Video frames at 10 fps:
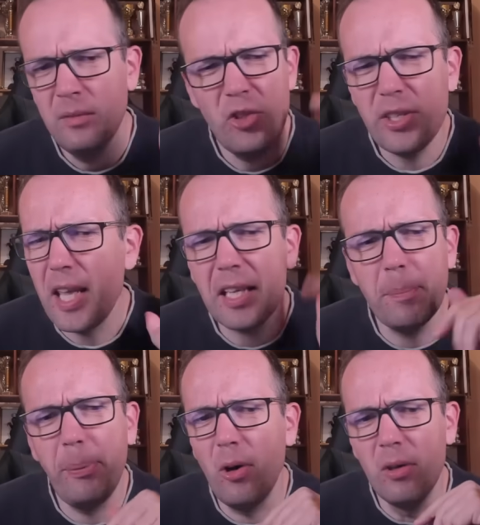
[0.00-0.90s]
just take the
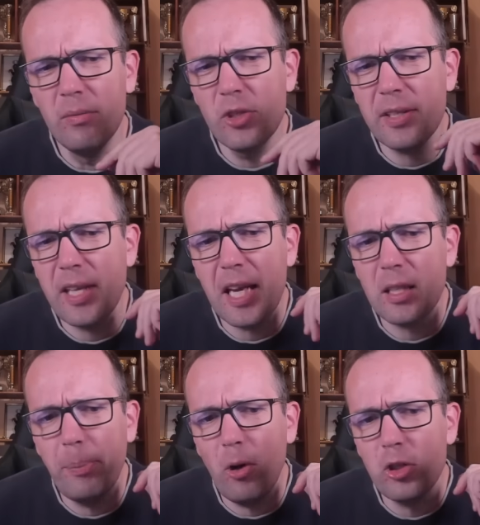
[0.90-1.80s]
pawn. Just take
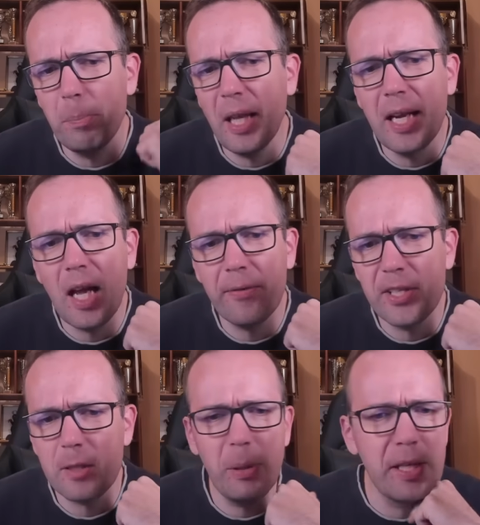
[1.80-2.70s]
the pawn, you play knight
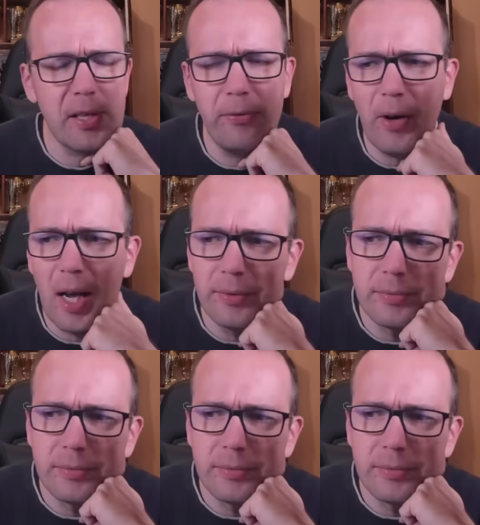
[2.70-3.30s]
f6, play c5.